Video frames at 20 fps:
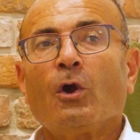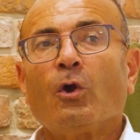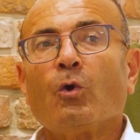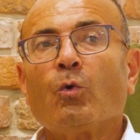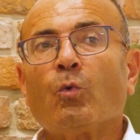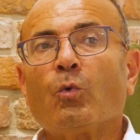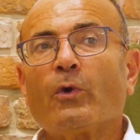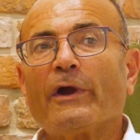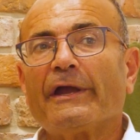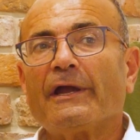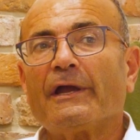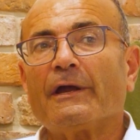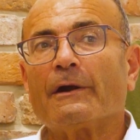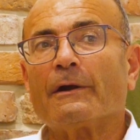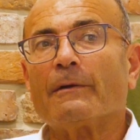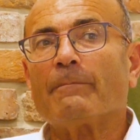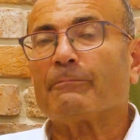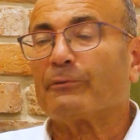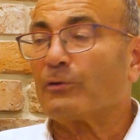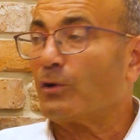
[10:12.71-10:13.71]

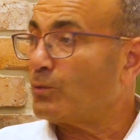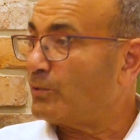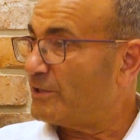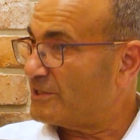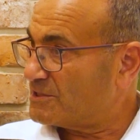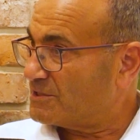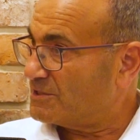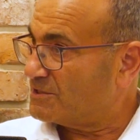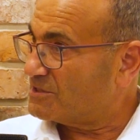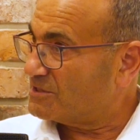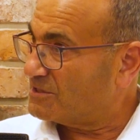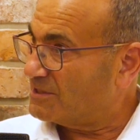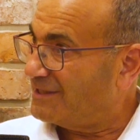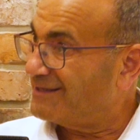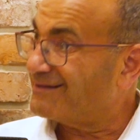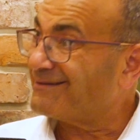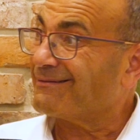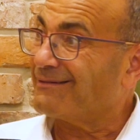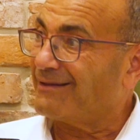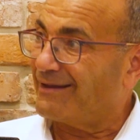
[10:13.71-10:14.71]
where pro-Western
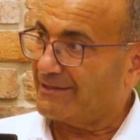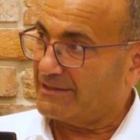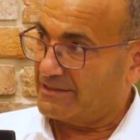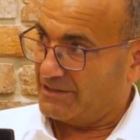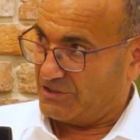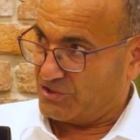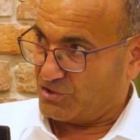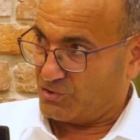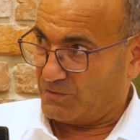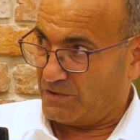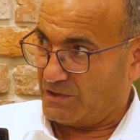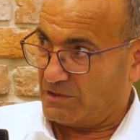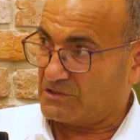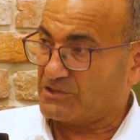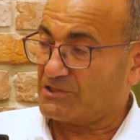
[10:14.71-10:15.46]
states like Israel,